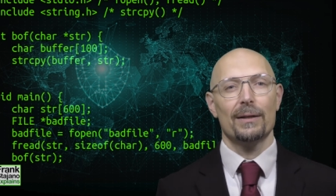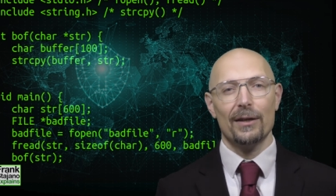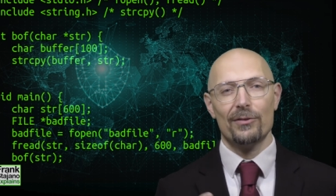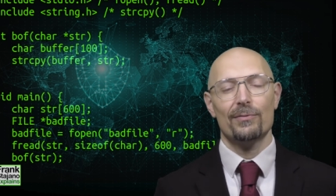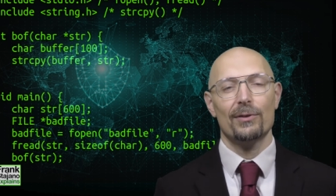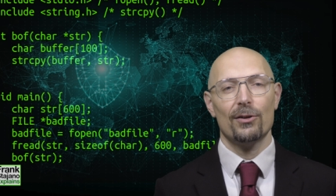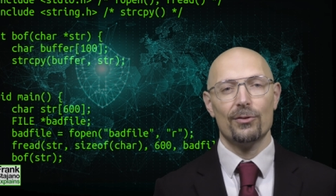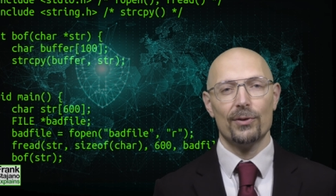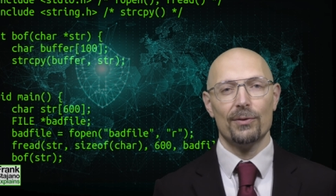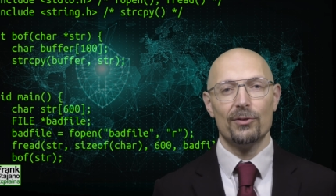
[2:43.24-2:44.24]
That's the
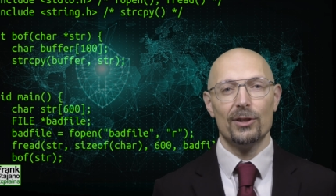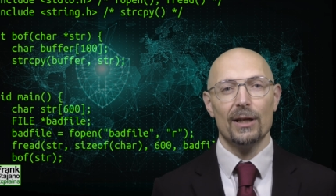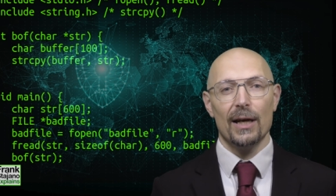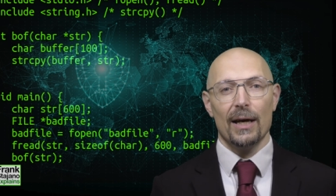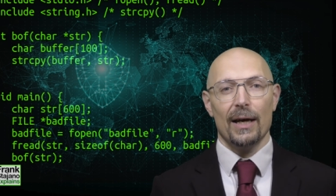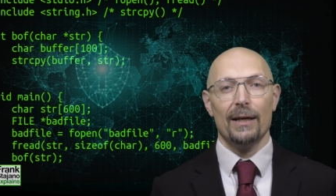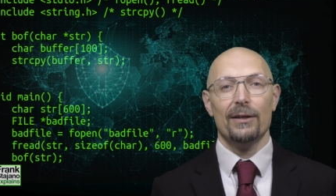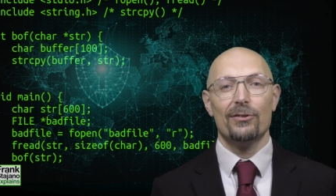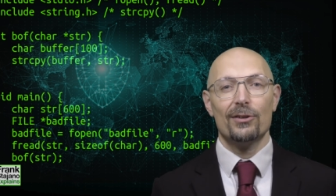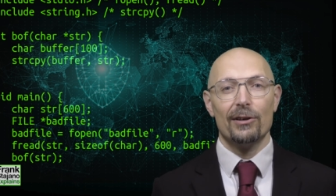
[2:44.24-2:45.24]
philosophy of C. And
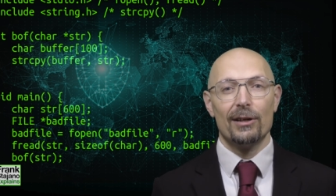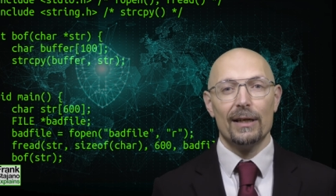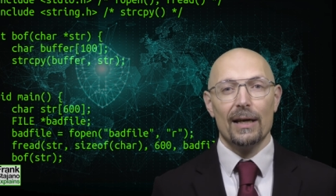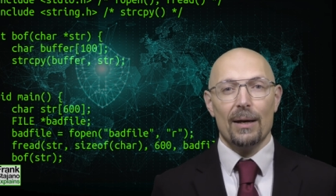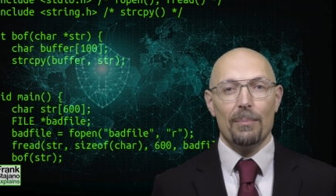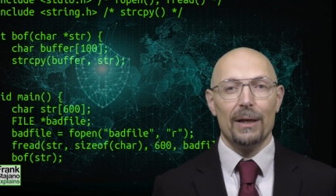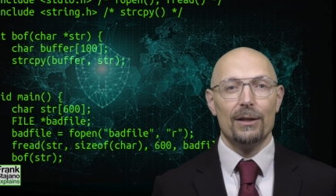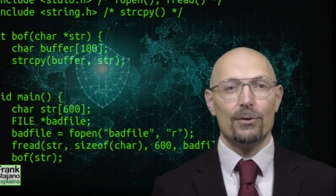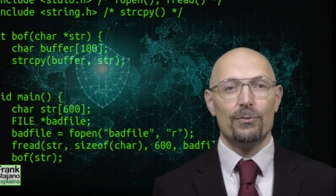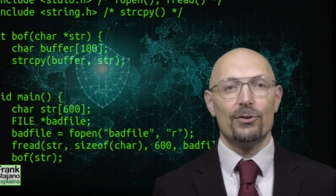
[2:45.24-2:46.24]
historically,
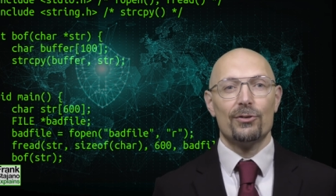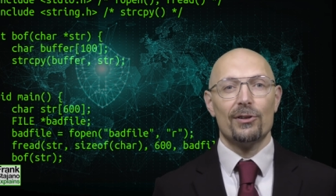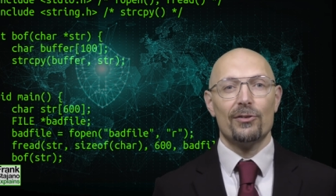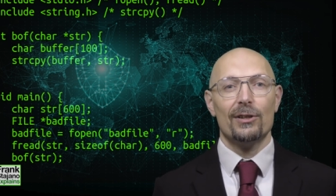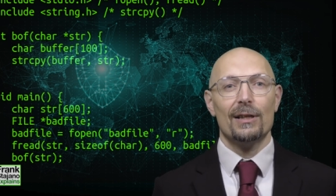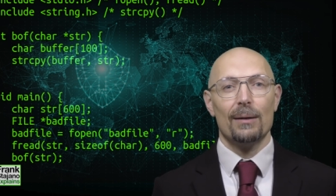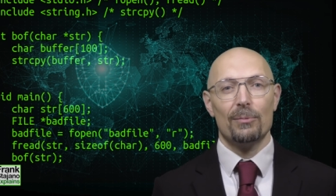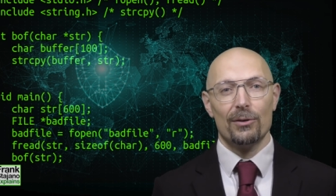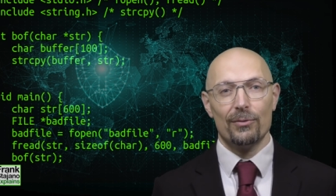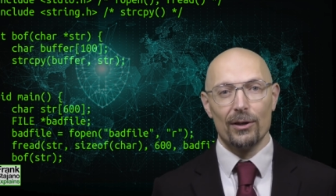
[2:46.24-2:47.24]
many official C
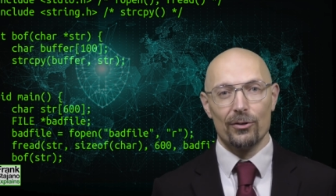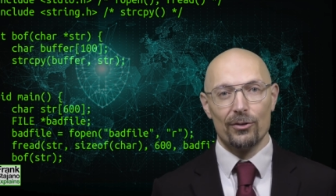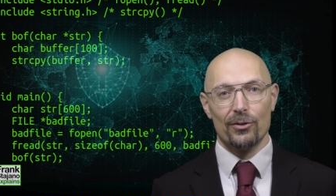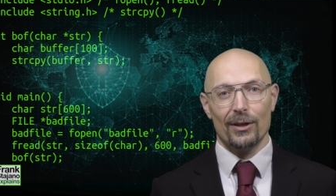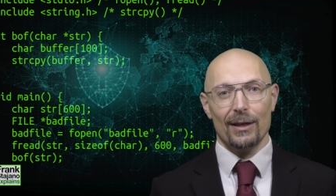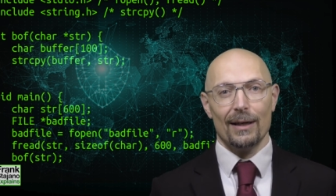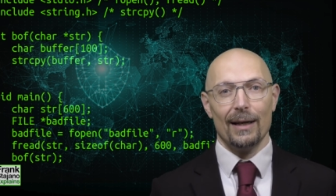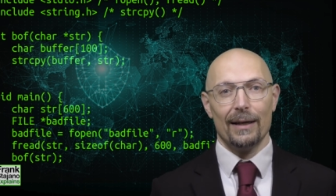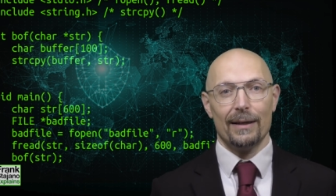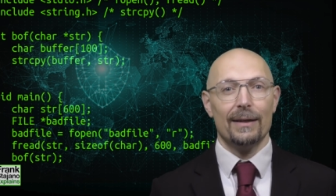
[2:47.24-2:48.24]
library functions,
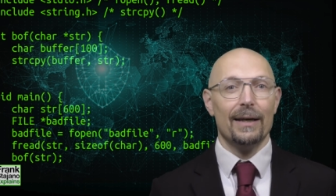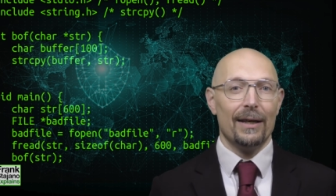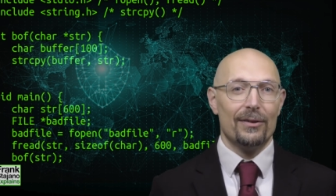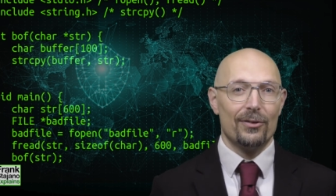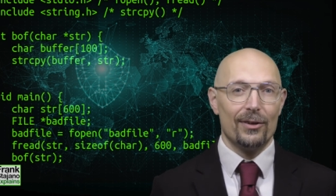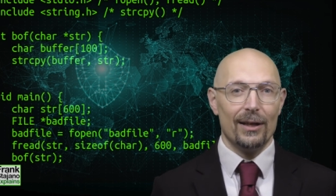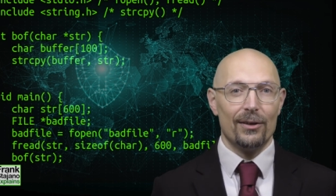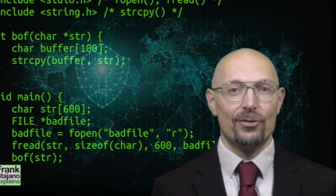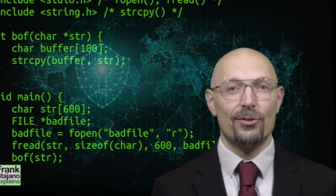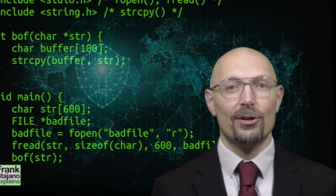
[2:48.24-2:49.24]
like gets
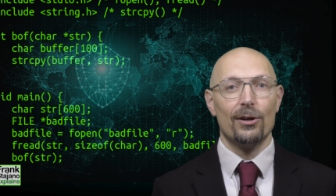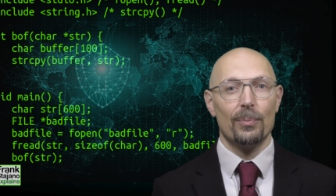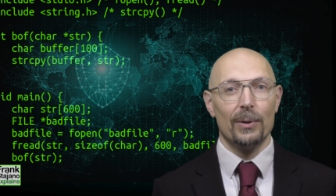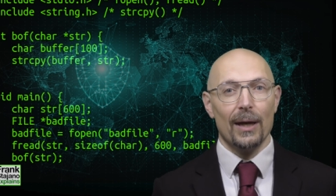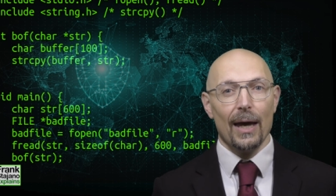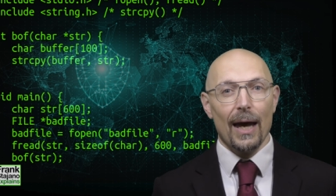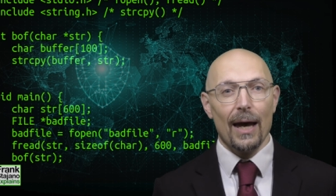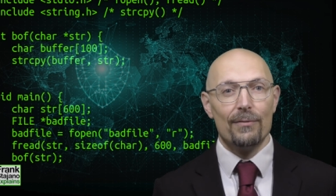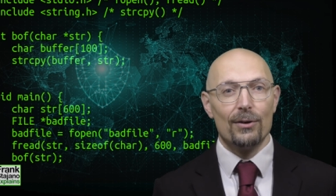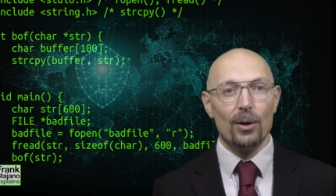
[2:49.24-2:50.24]
and strcpy,
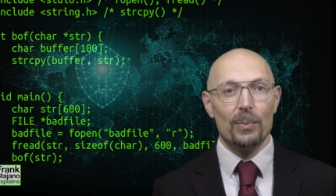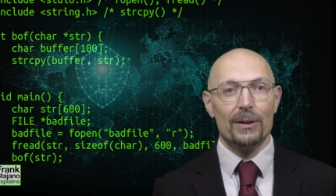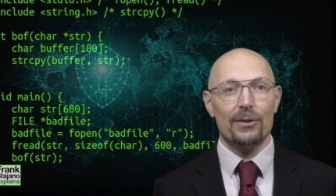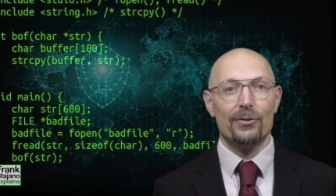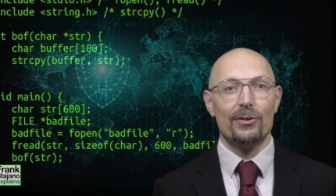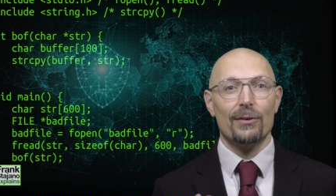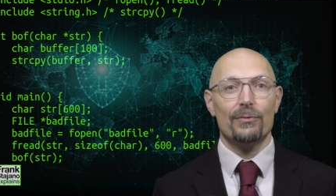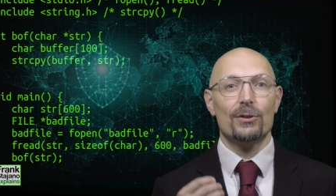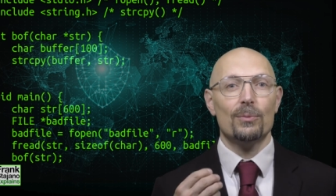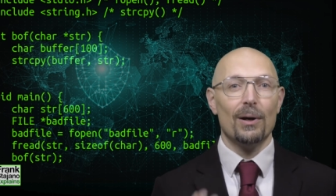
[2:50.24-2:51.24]
have copied
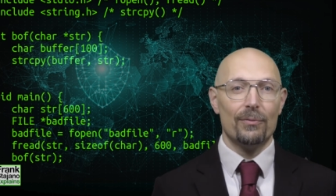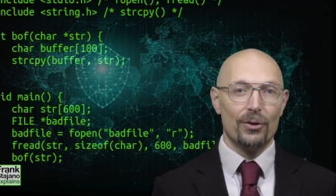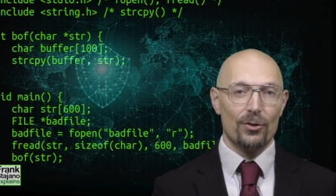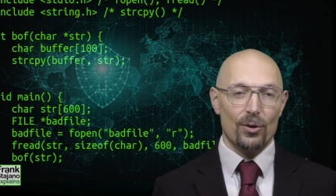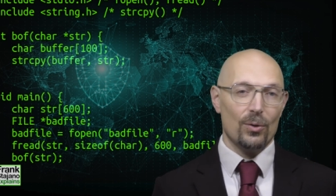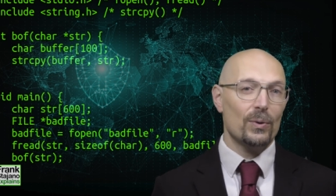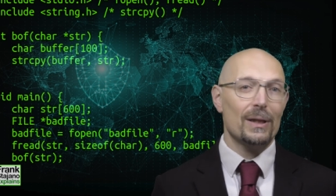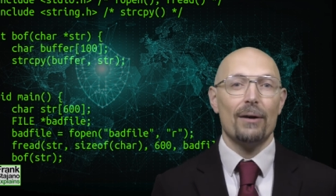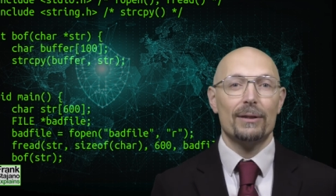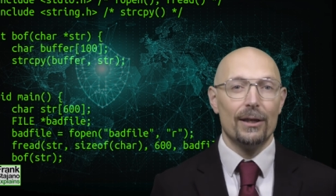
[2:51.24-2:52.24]
stuff into buffers
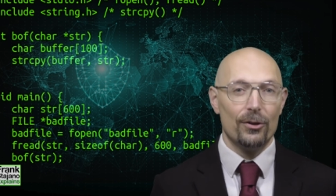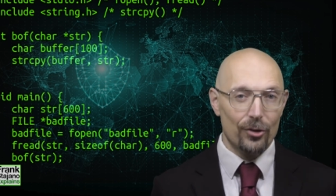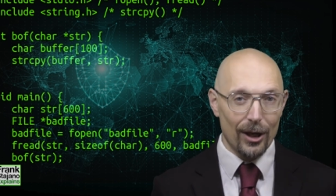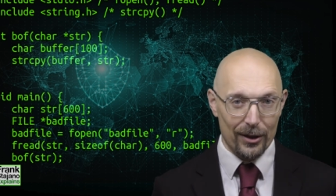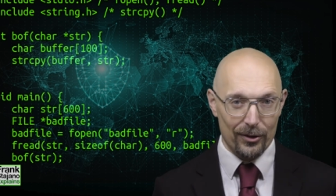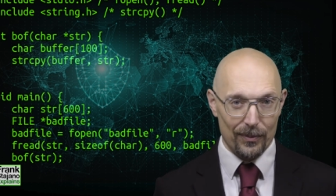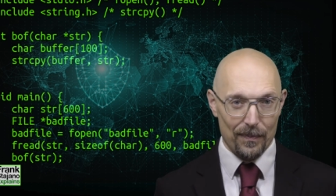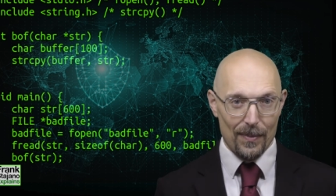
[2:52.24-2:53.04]
without any checks